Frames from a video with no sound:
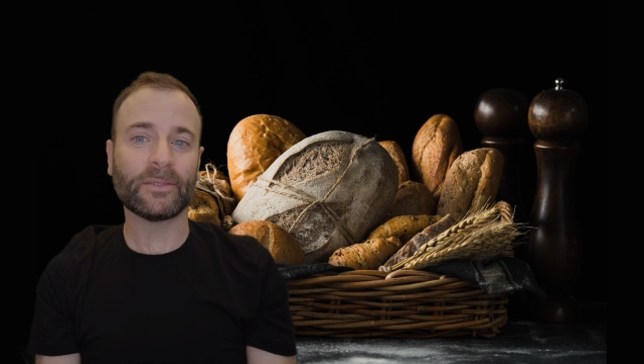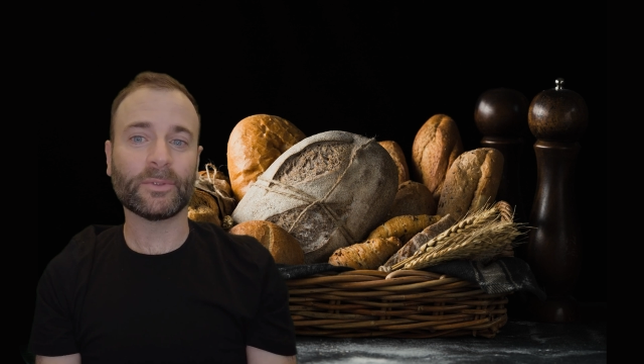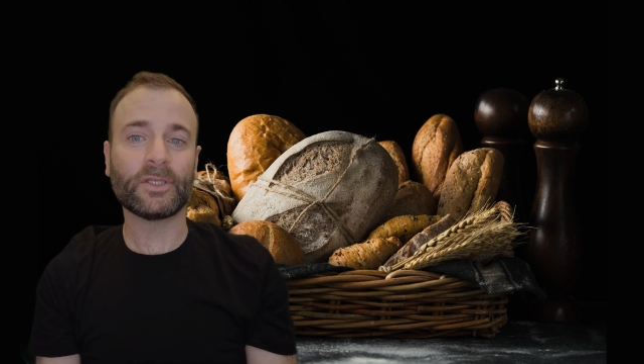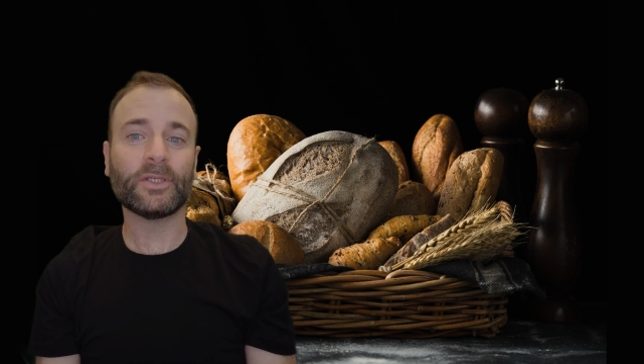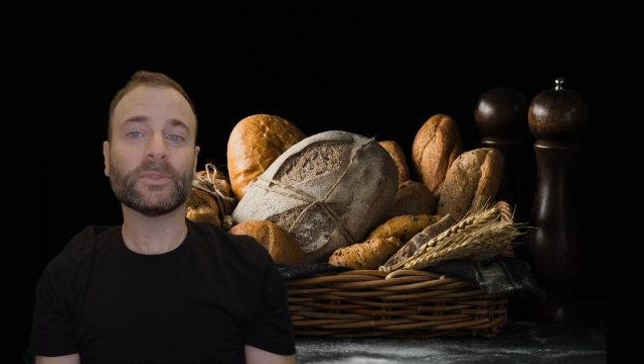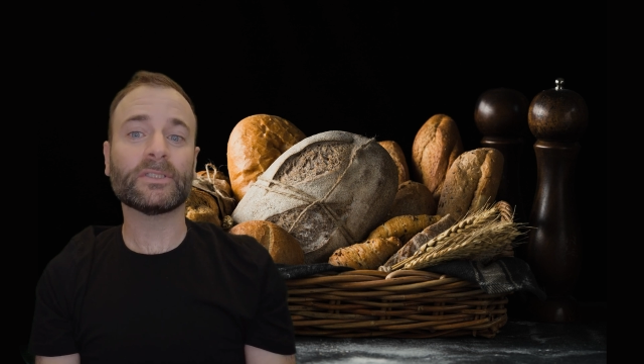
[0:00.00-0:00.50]

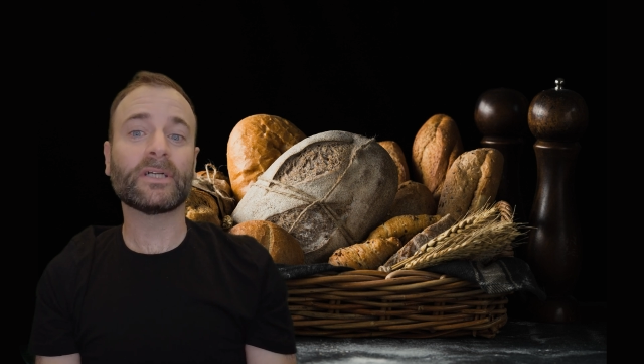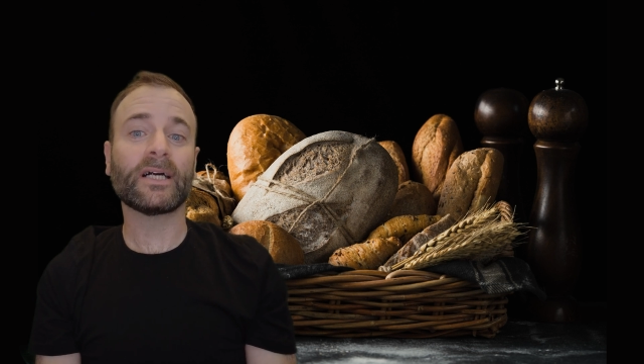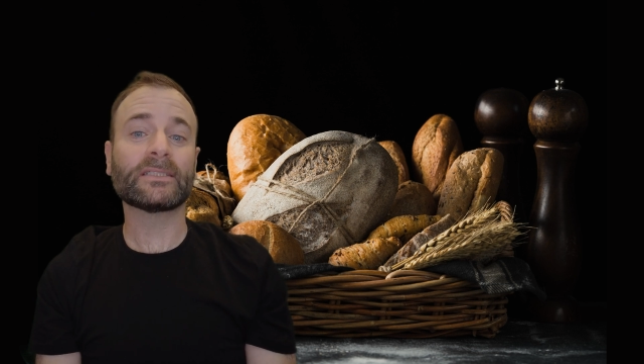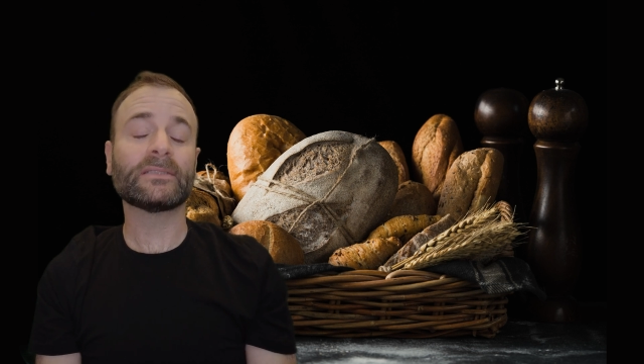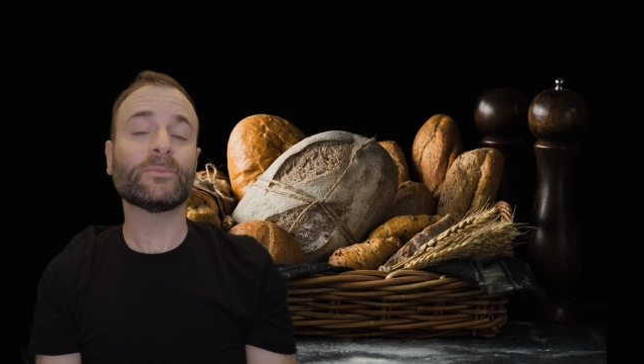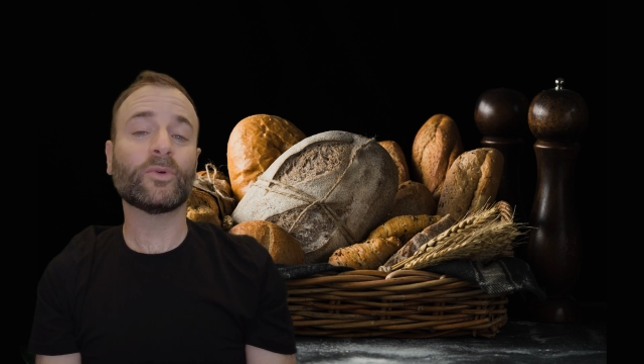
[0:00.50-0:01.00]
with you and
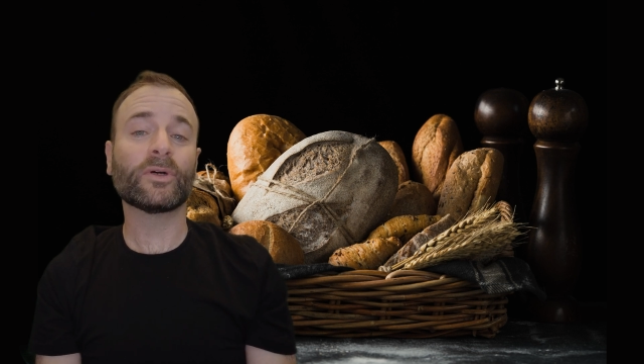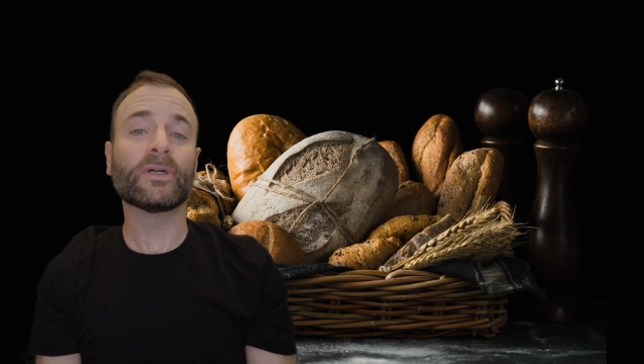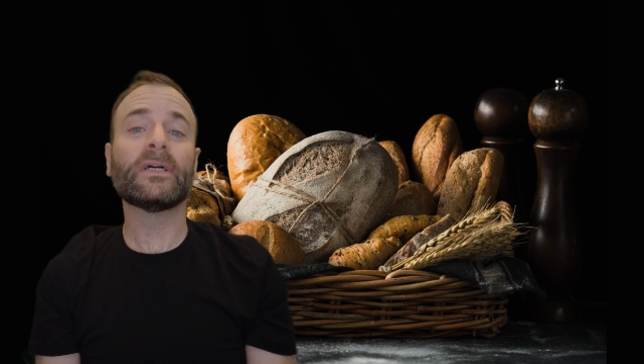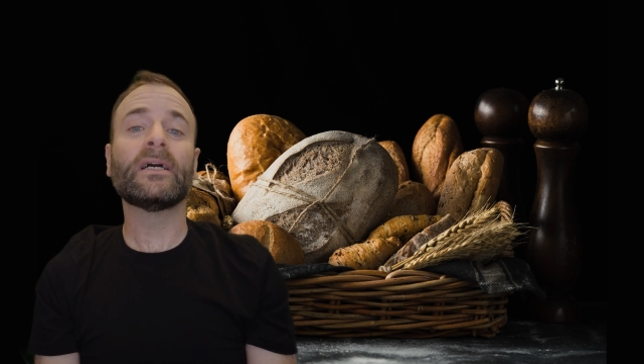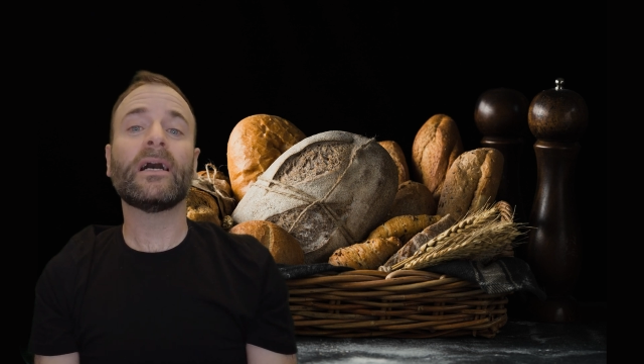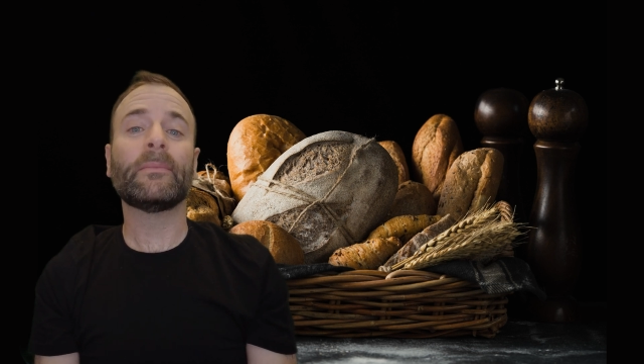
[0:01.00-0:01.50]
talk some
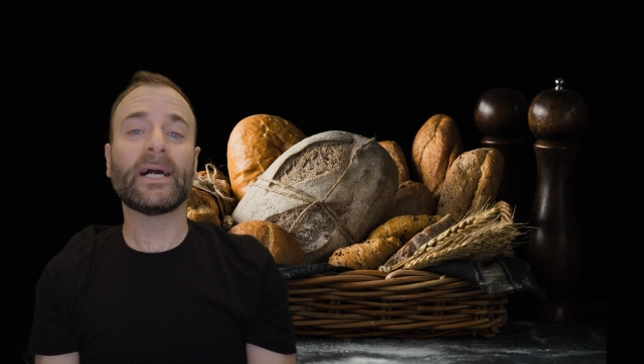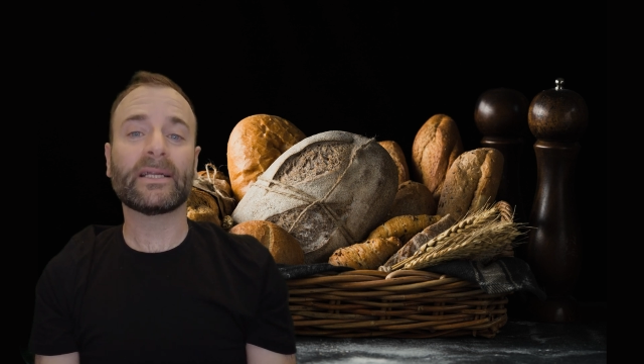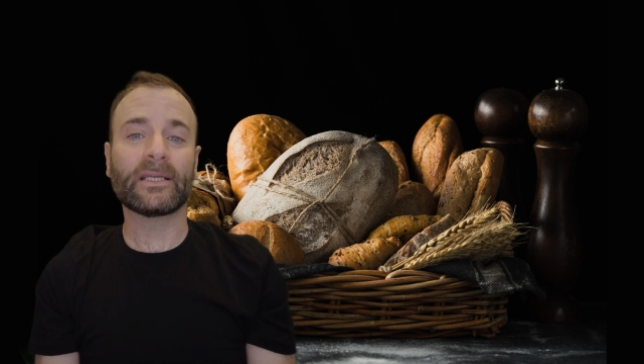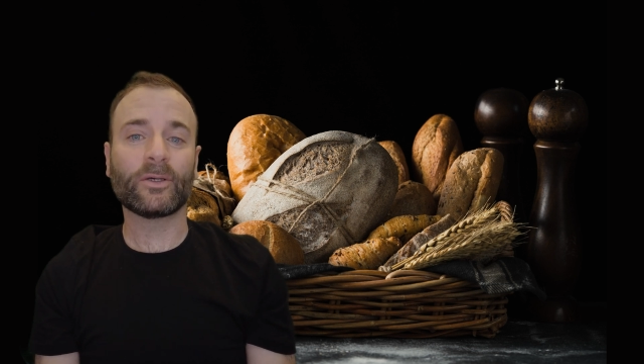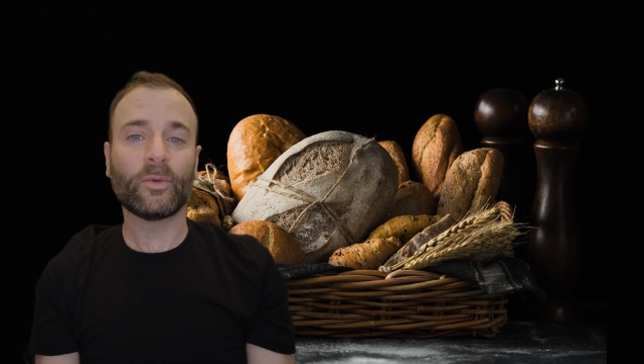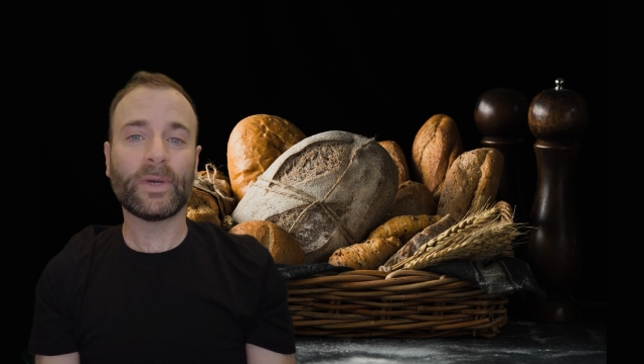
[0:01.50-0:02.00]
more
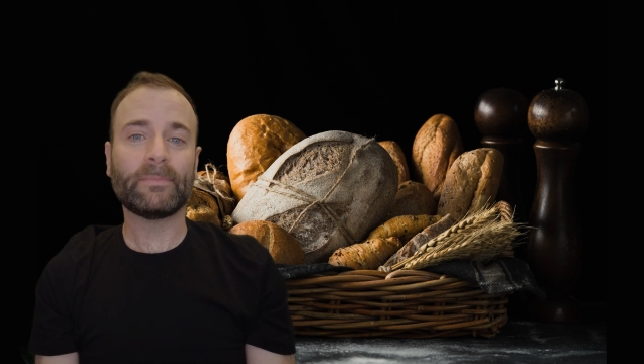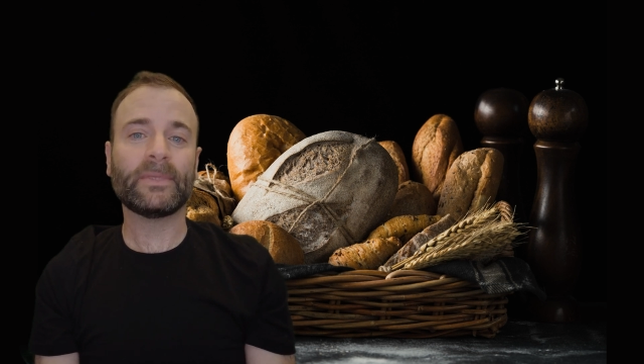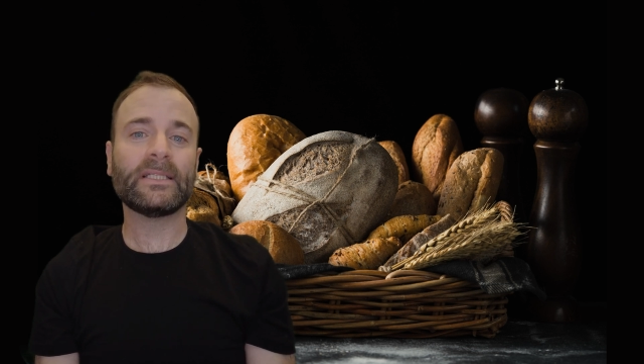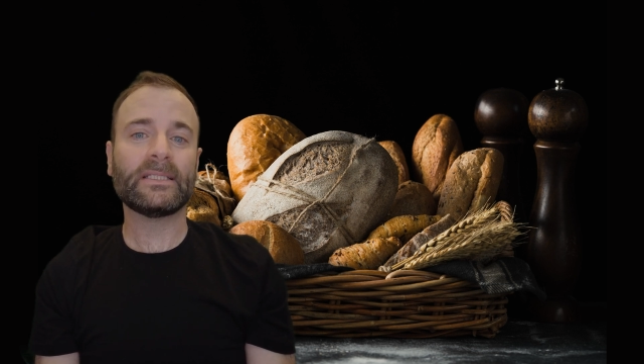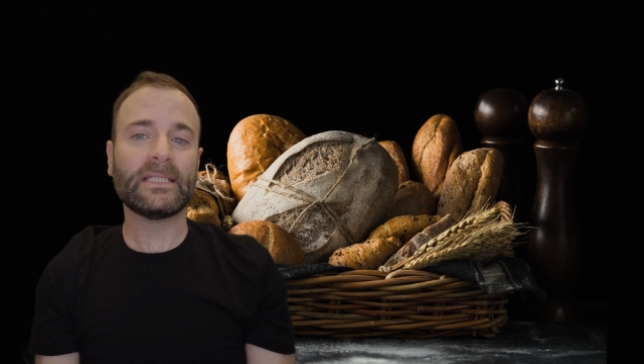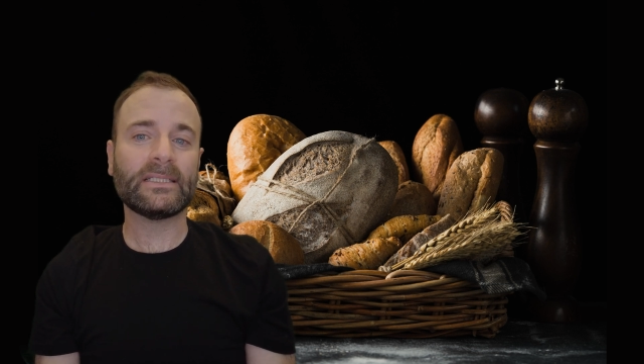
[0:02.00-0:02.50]
about
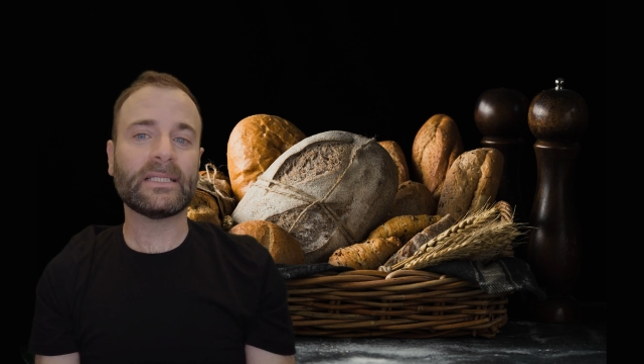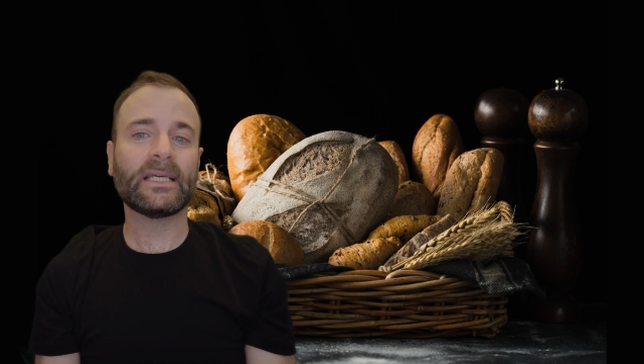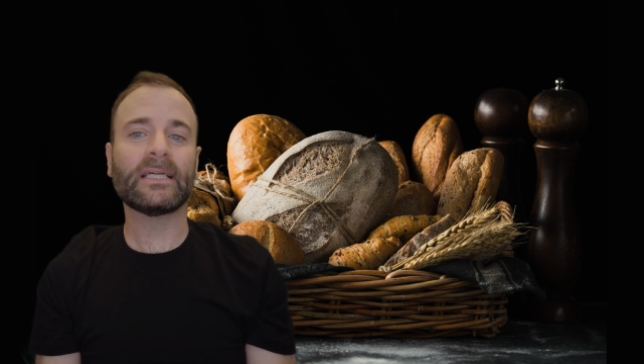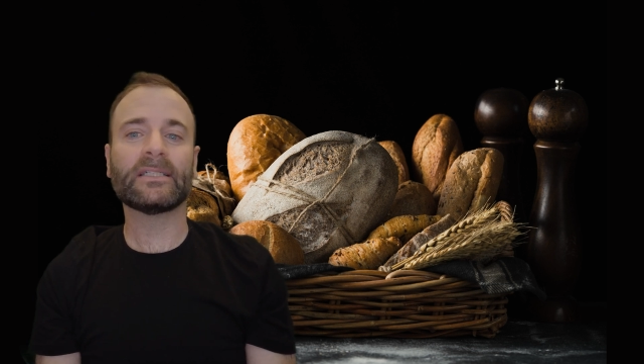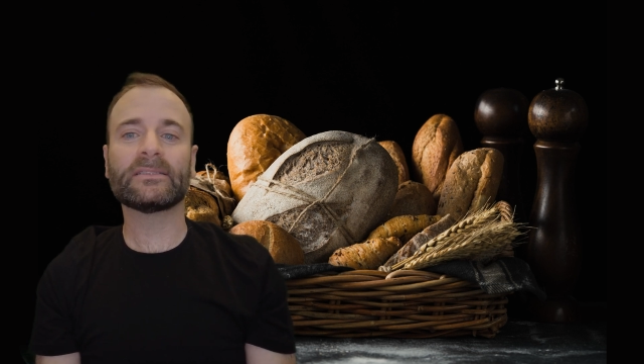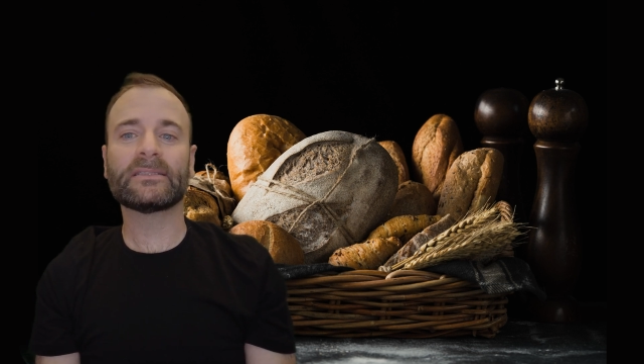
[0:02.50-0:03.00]
equipment
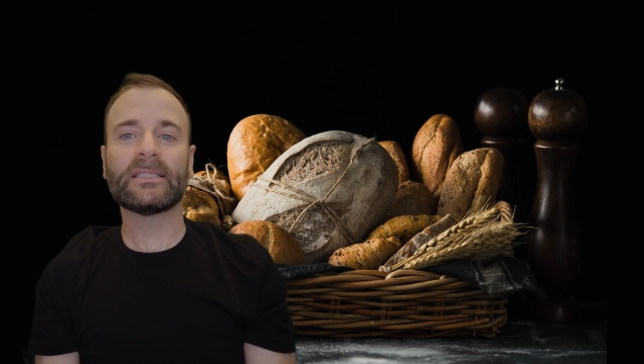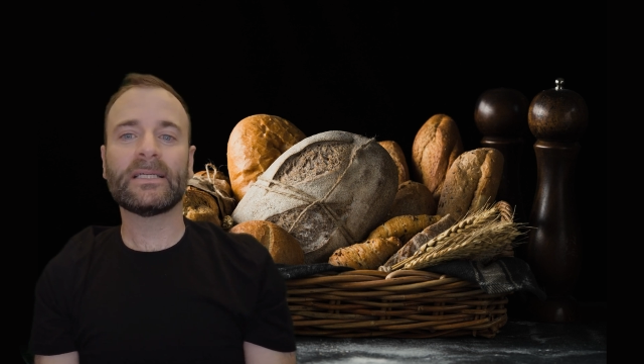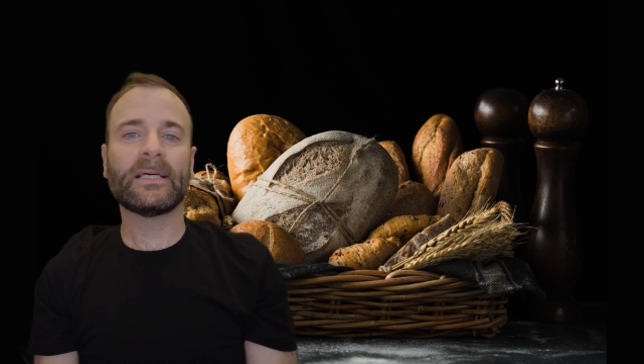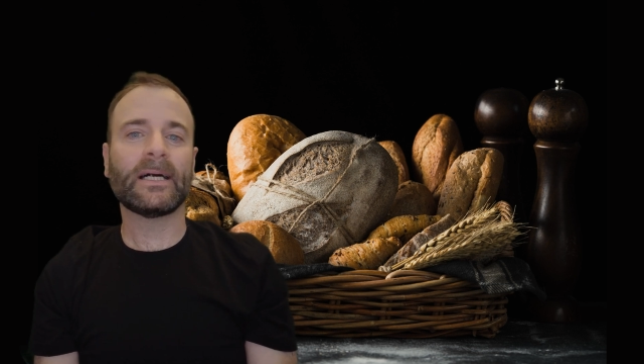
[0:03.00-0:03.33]
details,